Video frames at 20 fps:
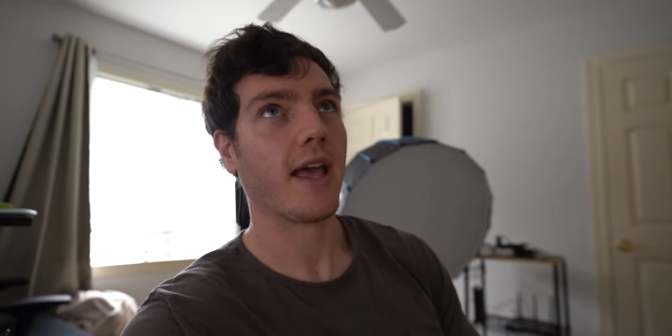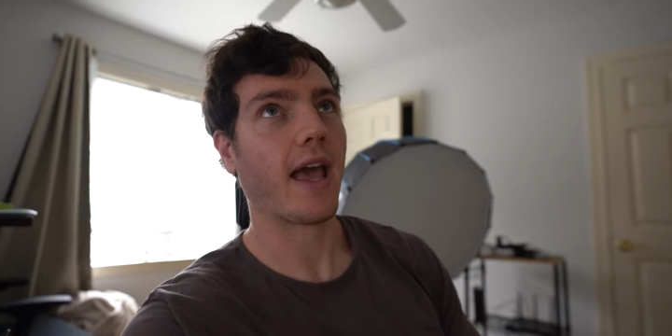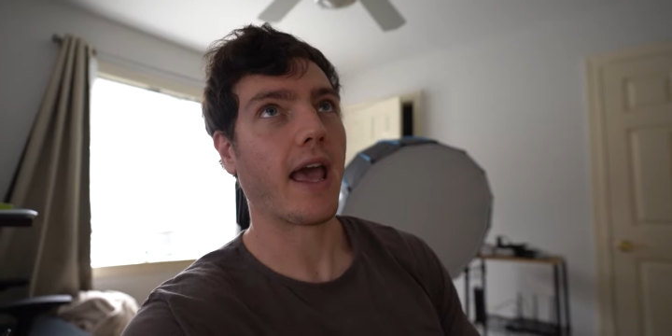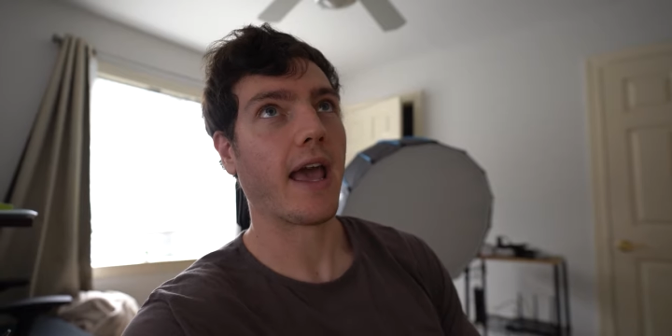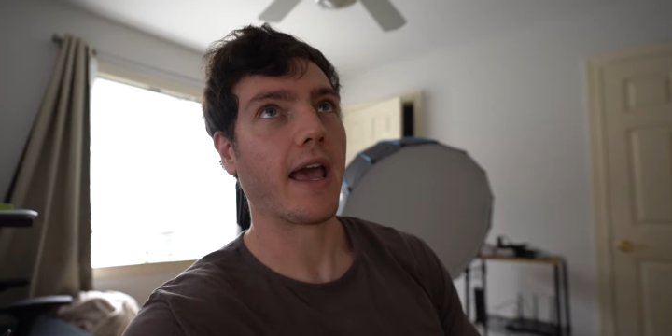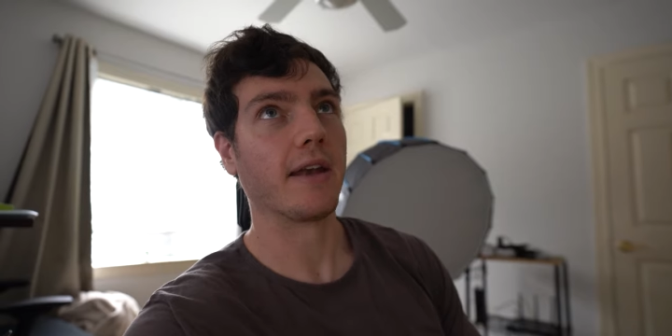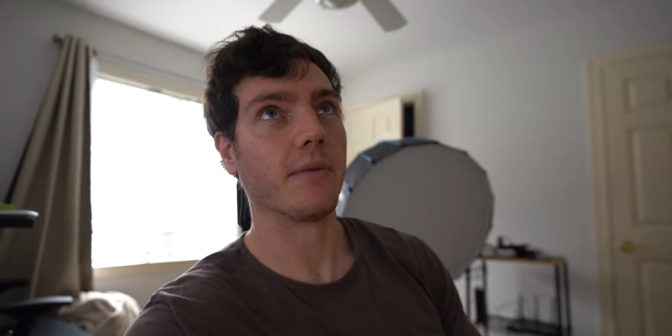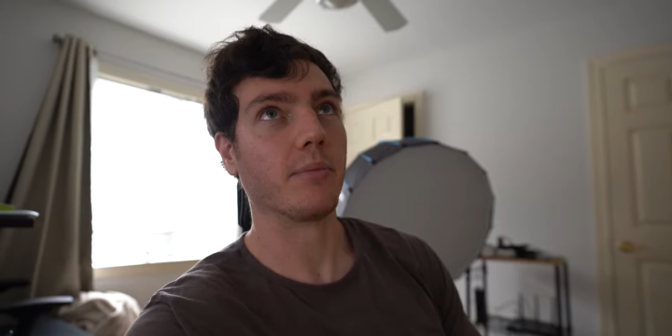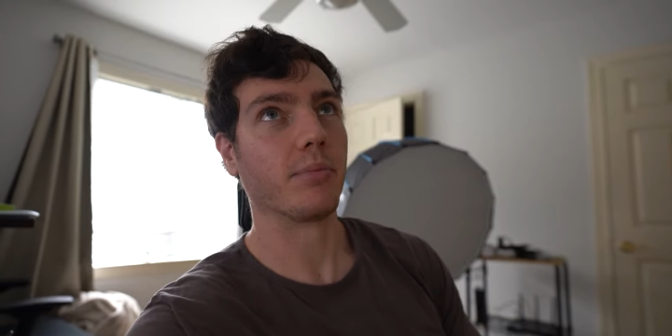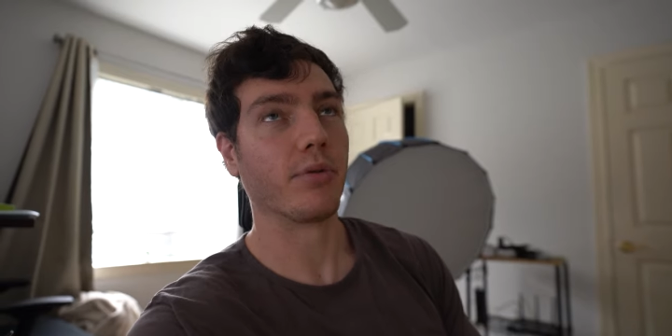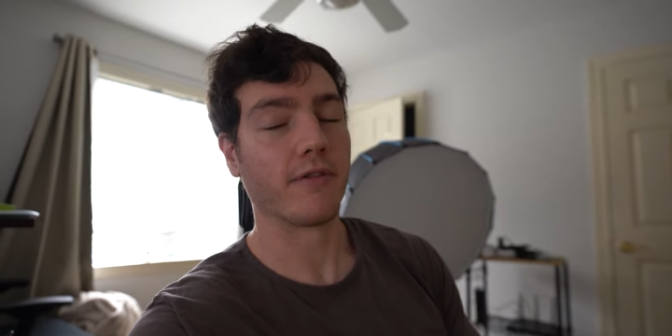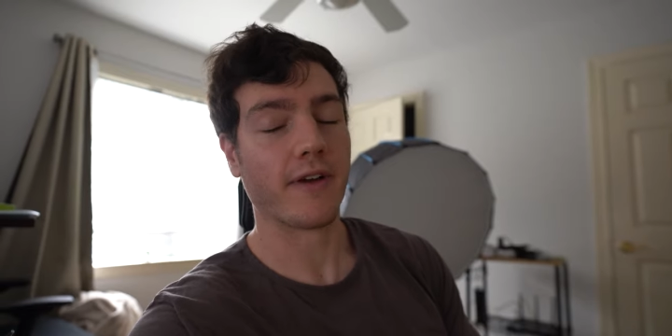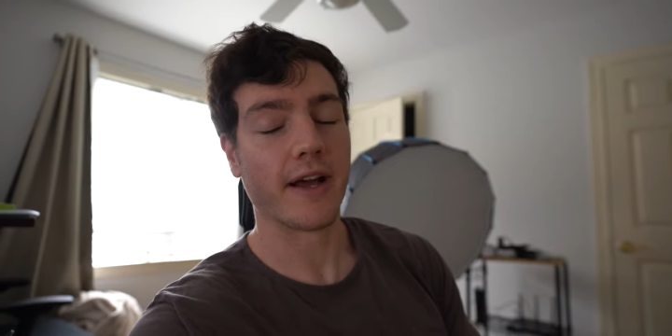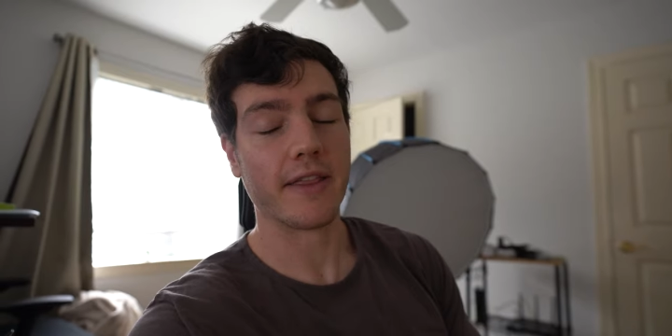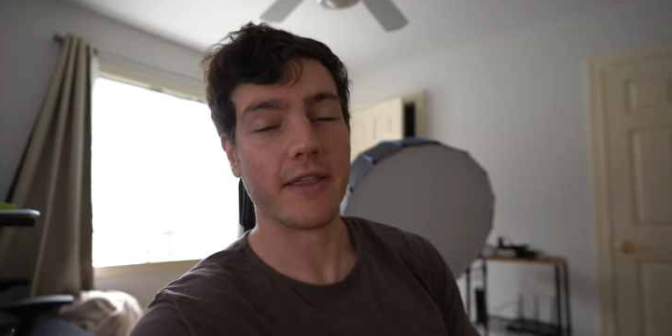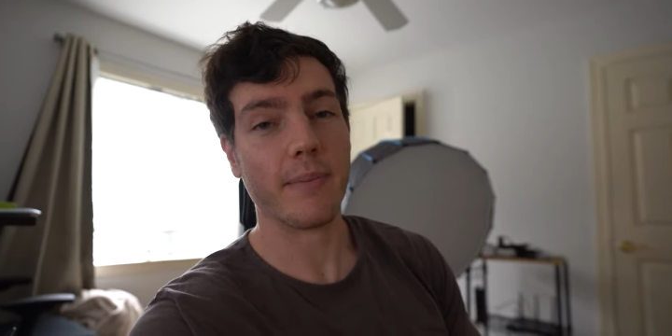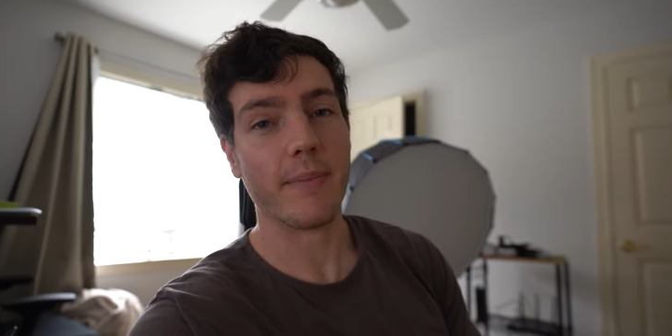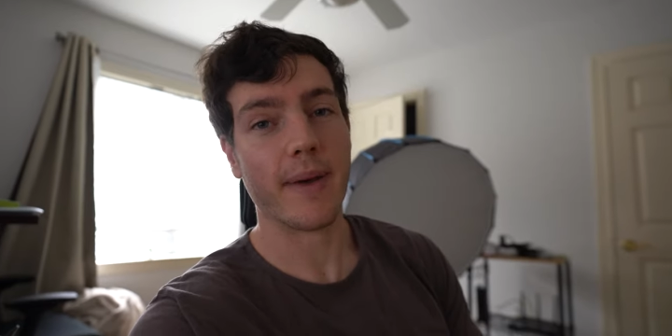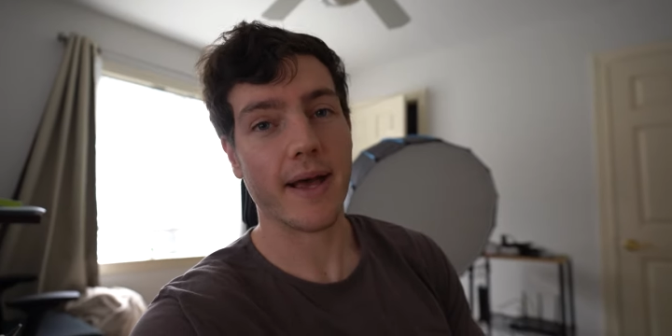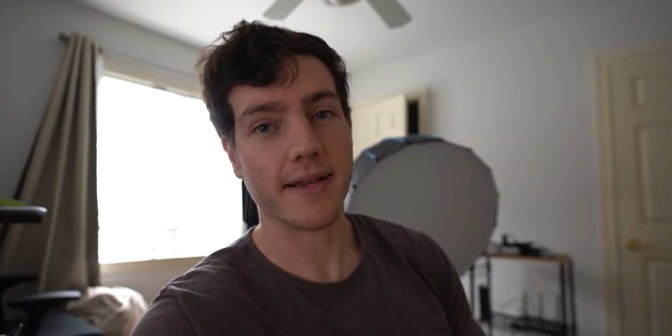and
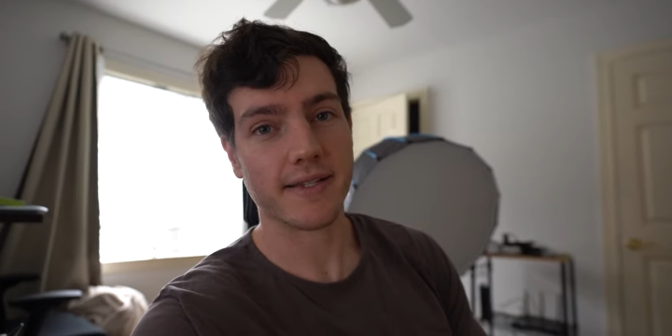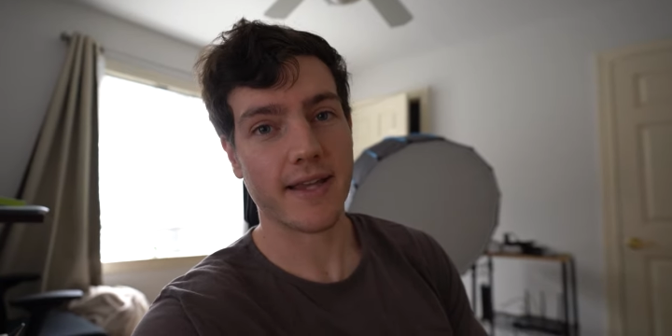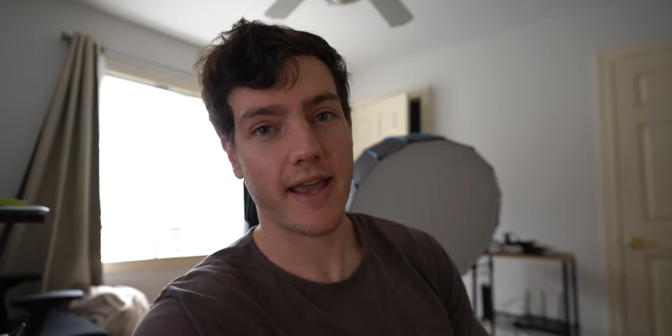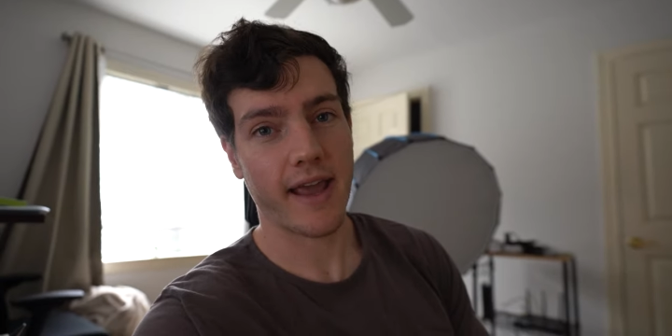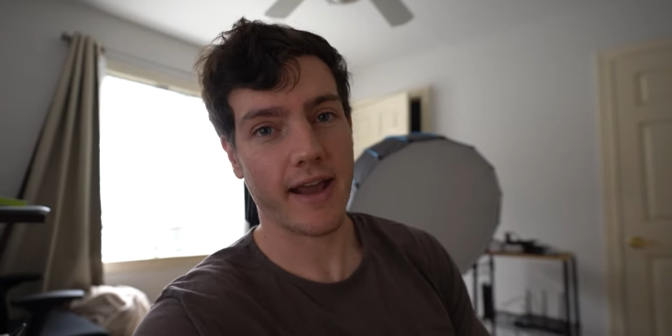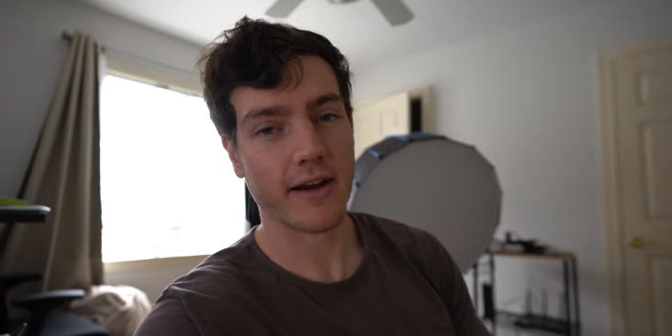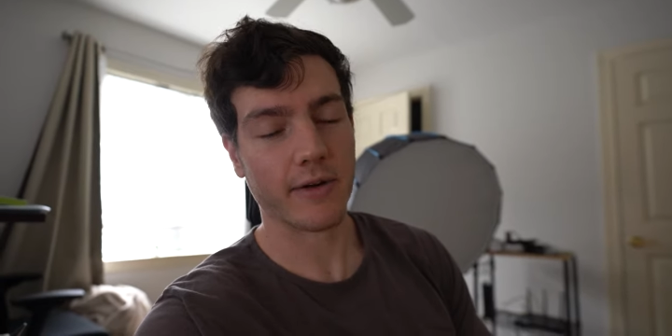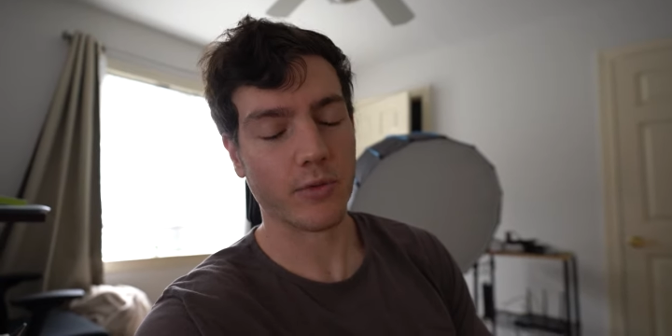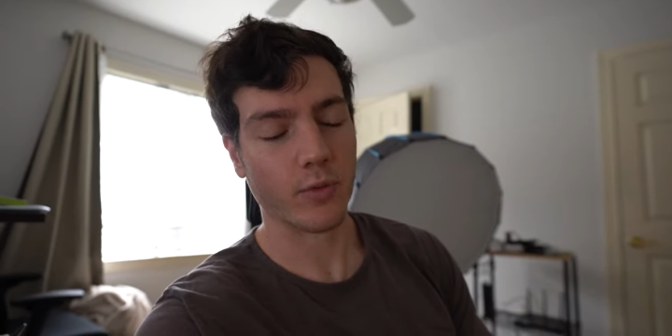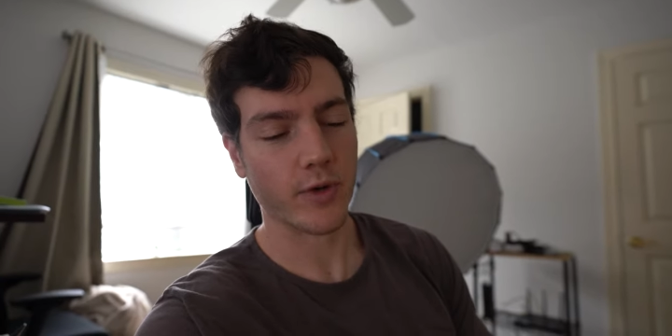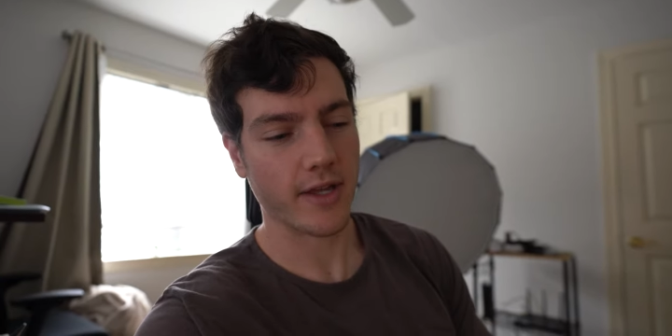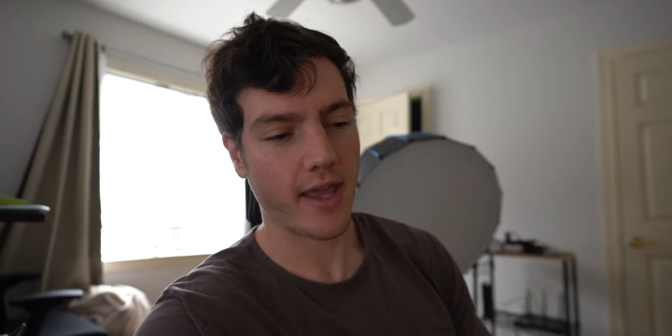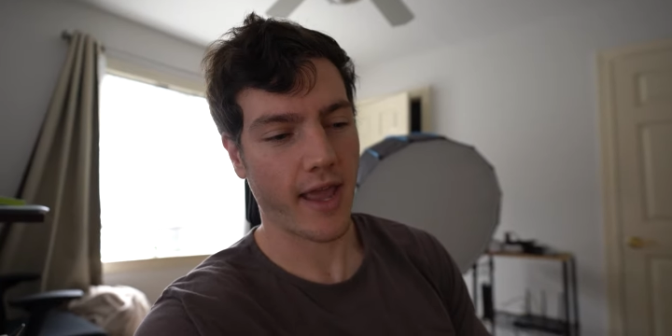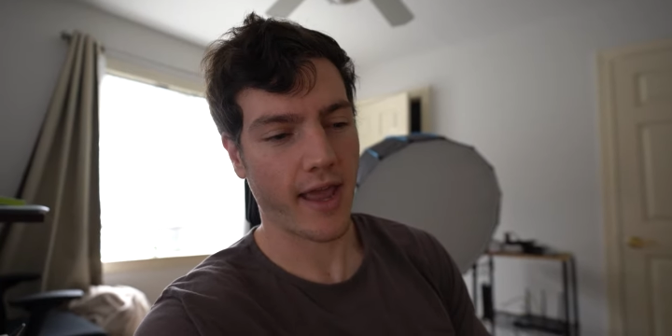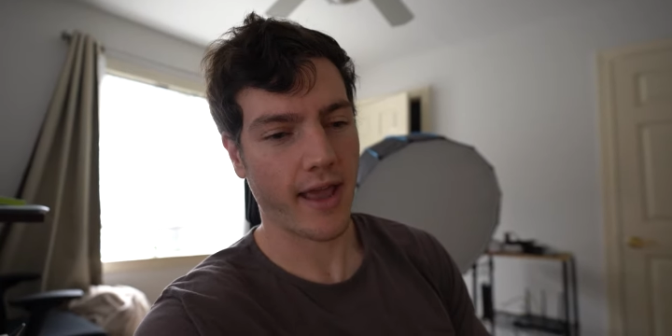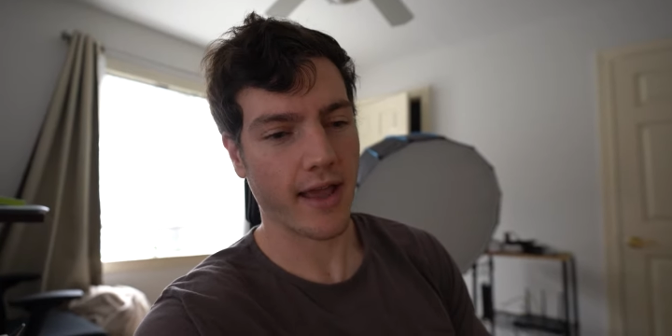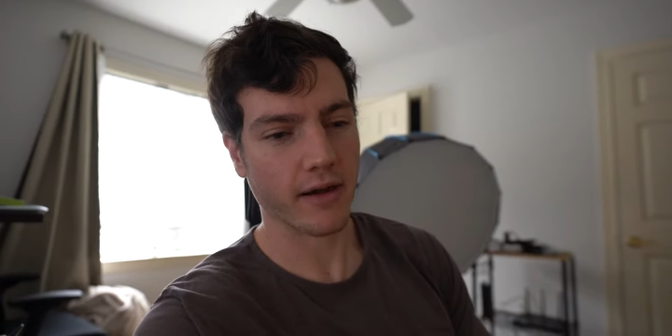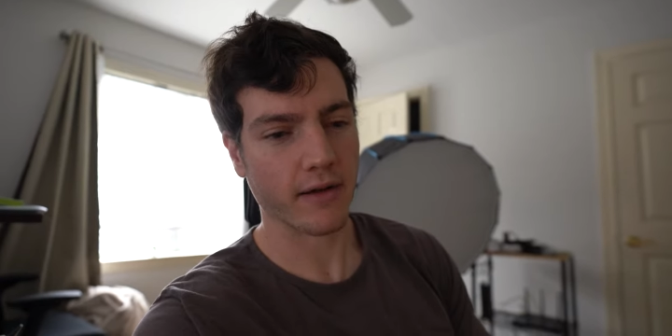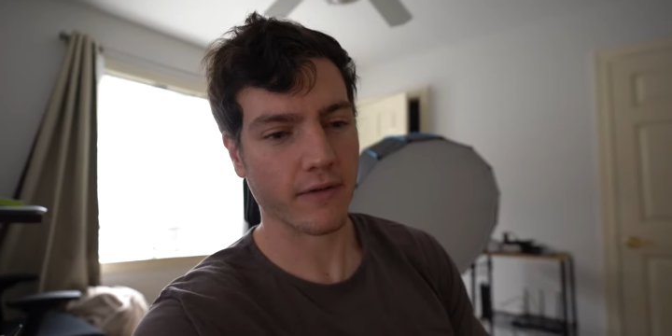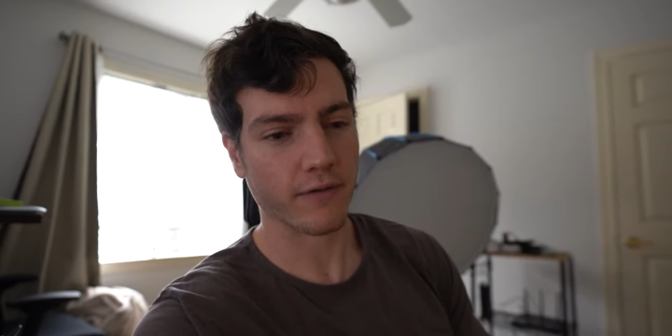provide the best care we
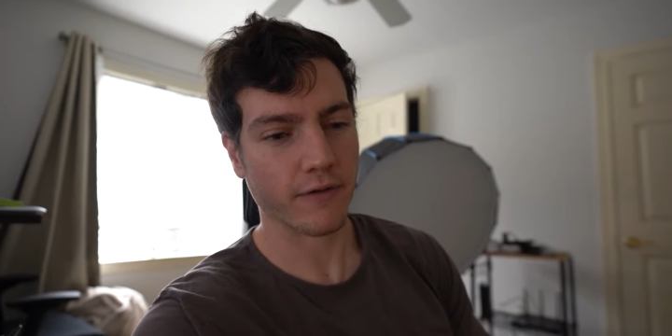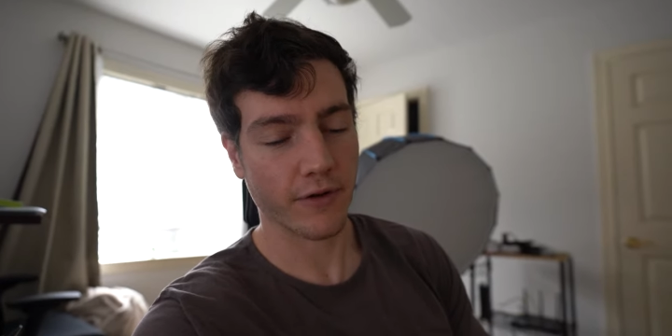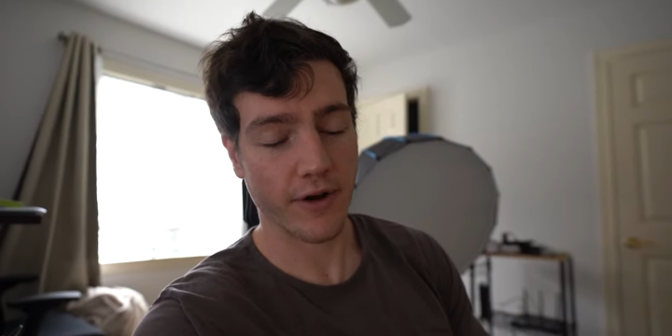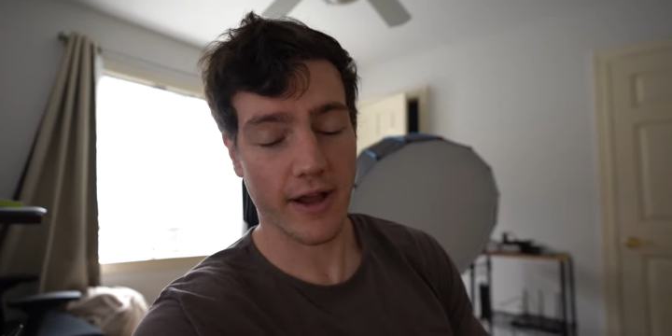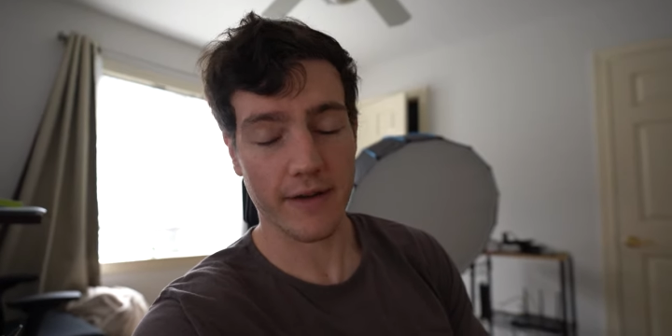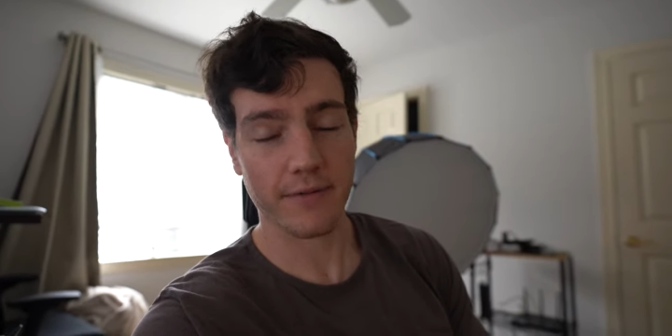can for